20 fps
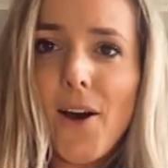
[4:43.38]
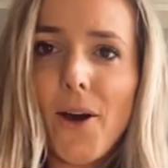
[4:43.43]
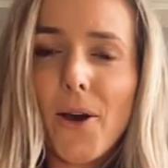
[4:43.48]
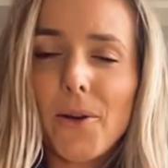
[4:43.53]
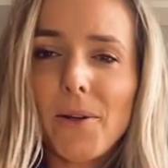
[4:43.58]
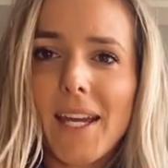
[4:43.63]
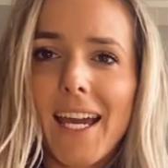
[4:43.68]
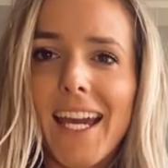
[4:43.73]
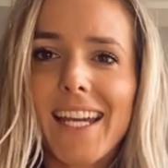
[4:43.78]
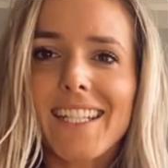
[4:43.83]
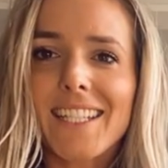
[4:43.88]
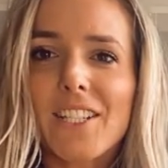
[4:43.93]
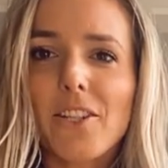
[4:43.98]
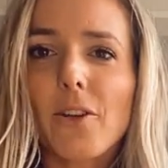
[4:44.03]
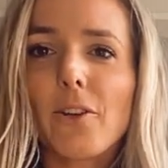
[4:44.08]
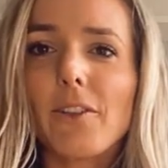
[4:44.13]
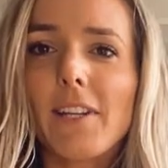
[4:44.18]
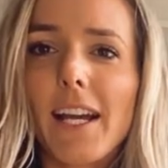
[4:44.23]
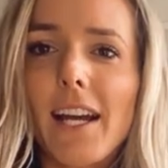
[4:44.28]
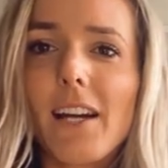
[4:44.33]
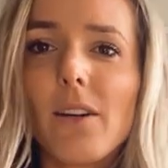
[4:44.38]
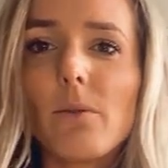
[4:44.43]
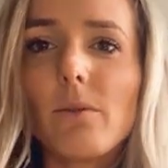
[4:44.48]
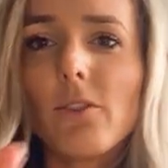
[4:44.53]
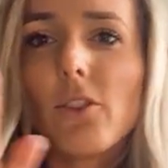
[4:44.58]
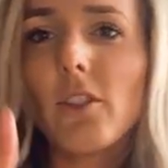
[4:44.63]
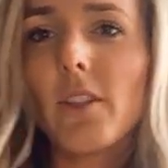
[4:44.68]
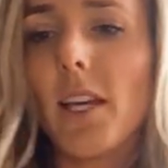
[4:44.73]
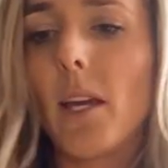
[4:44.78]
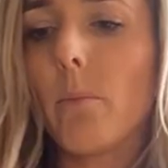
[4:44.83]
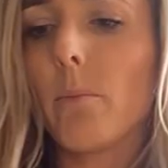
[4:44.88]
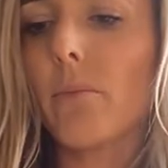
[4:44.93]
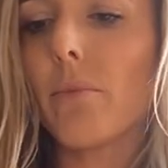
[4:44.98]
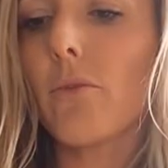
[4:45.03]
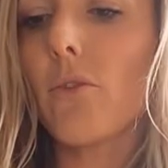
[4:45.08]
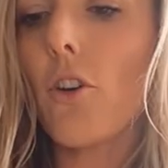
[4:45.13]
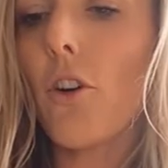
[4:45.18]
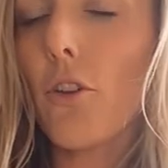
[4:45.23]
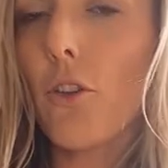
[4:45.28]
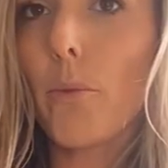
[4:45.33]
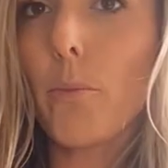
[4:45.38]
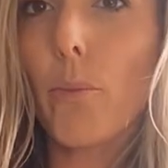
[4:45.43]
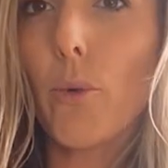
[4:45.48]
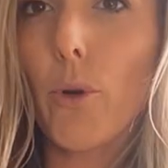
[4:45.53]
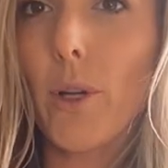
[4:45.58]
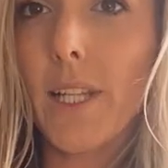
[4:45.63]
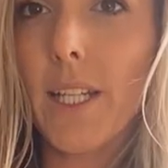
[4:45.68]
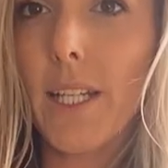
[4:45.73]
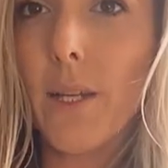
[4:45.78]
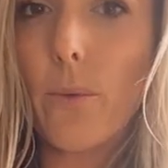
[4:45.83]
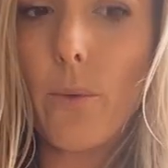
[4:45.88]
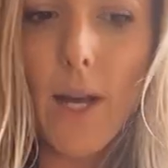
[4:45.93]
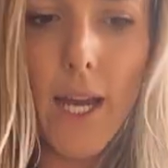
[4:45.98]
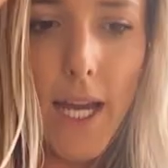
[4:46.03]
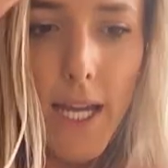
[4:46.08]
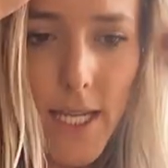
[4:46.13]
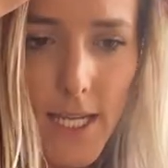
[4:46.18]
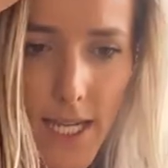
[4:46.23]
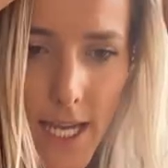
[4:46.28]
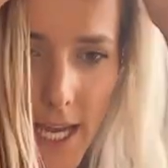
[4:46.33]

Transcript: Okay, so now we've got that broth boiling away.